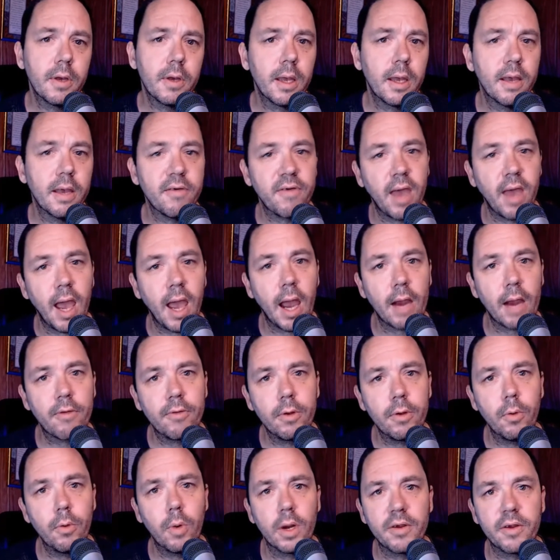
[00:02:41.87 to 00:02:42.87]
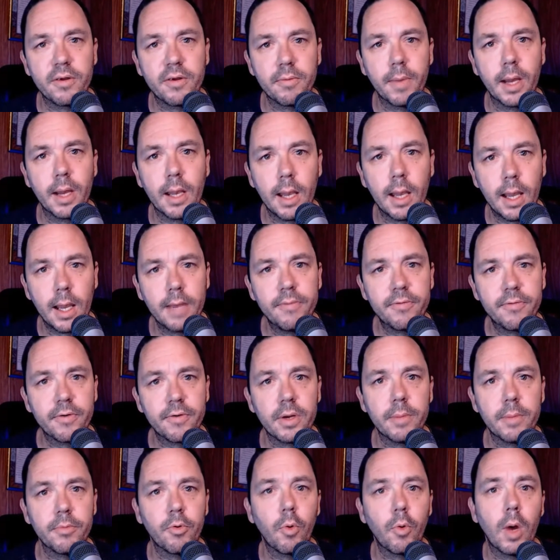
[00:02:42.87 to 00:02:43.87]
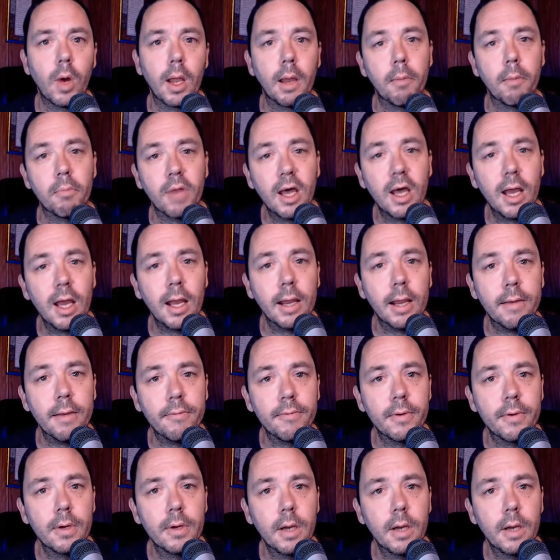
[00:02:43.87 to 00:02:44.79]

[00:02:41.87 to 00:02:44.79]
is actually watching my live streams while I'm live.